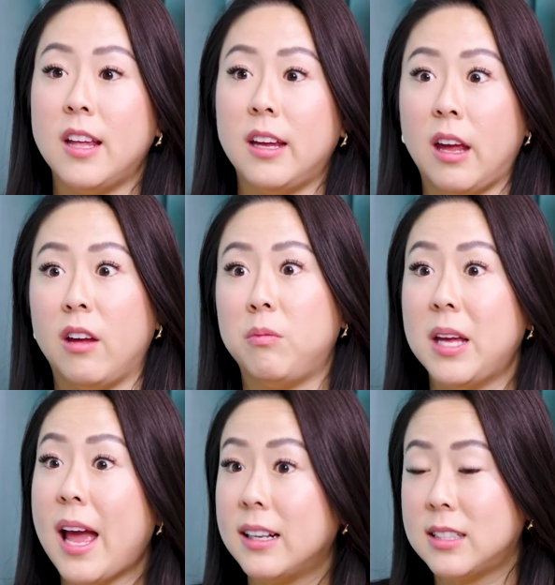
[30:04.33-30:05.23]
They gave
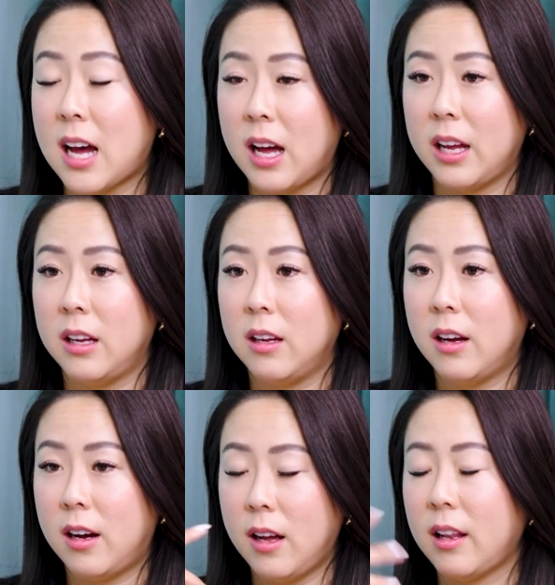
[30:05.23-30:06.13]
me
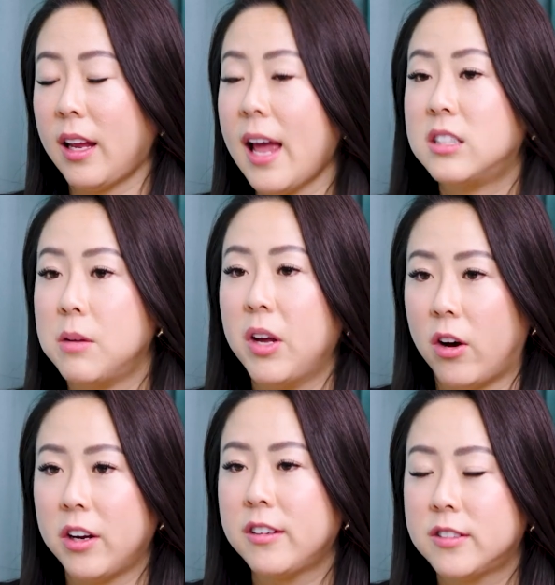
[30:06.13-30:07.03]

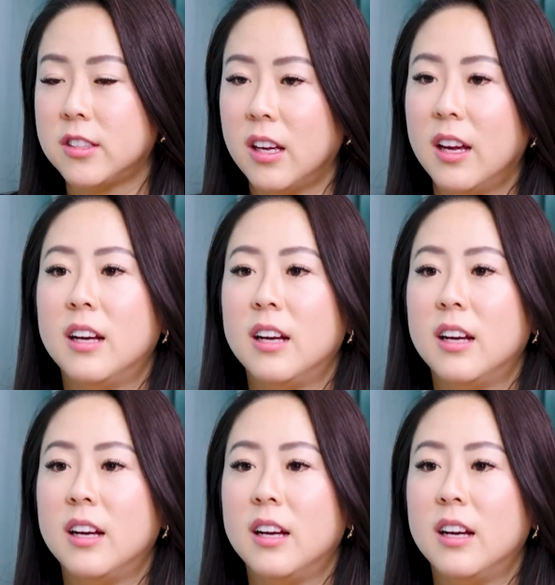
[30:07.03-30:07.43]
antibiotics.